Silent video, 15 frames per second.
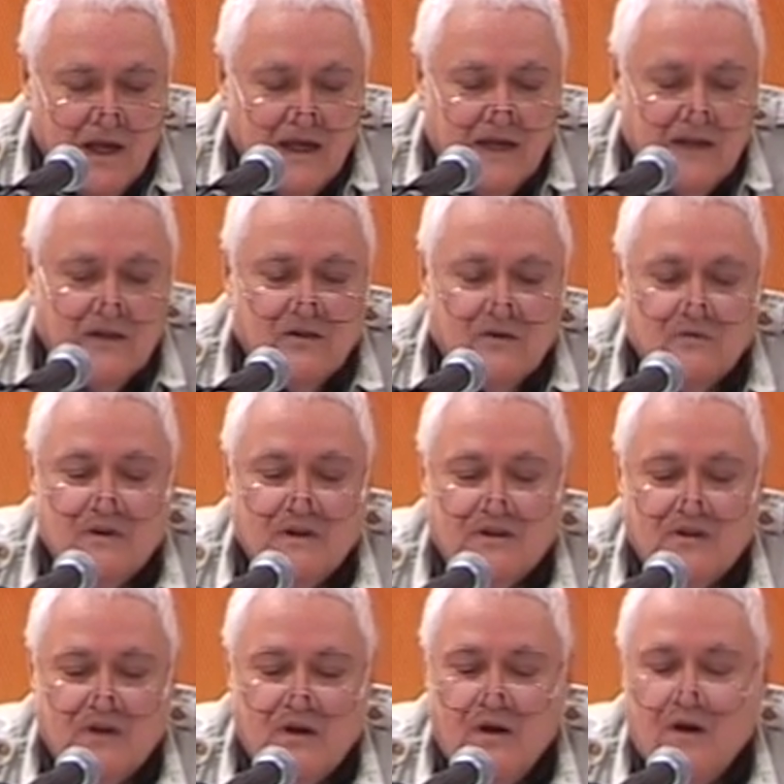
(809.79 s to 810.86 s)
is a
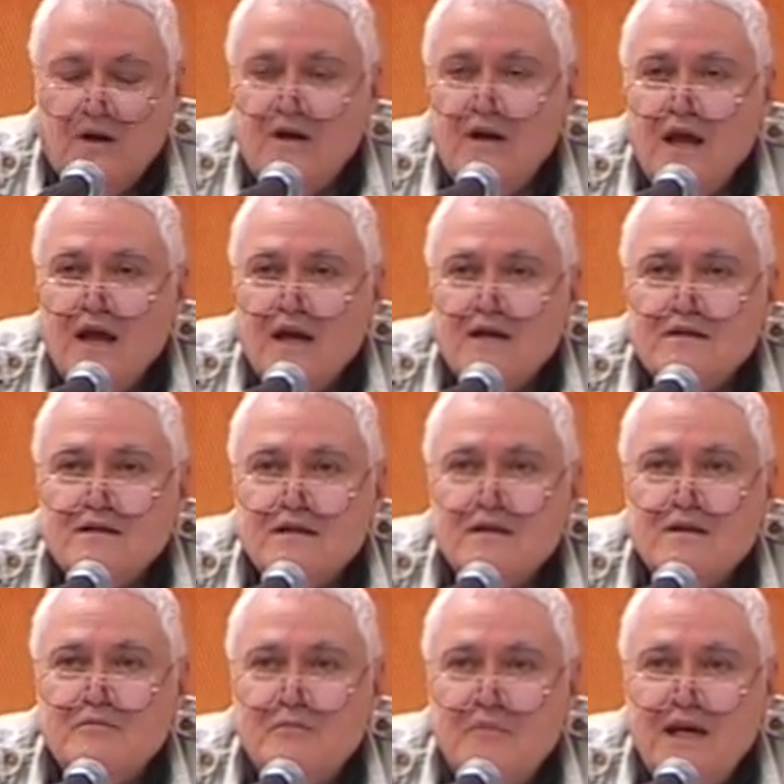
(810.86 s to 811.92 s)
return to
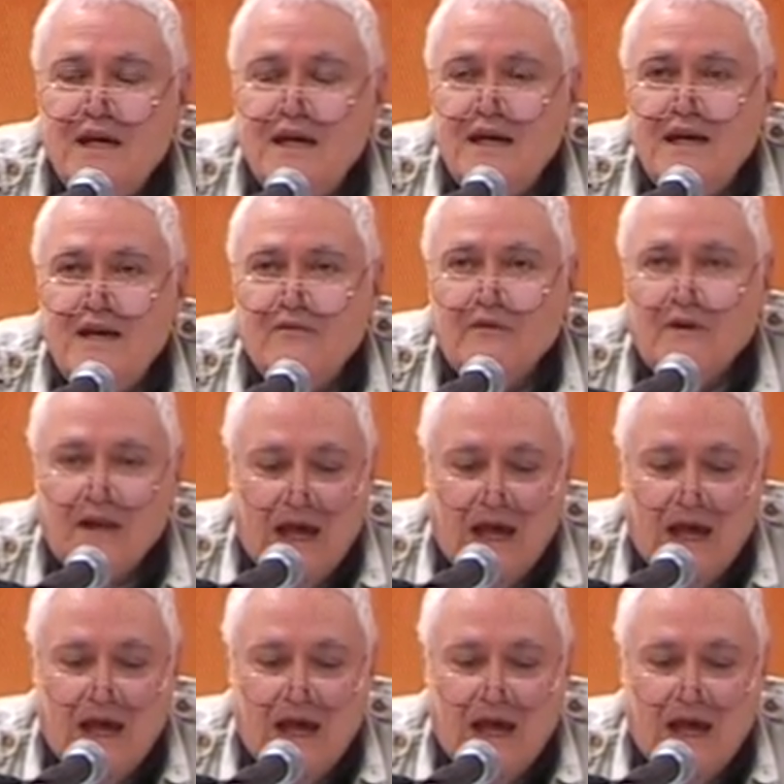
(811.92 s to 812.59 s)
the medieval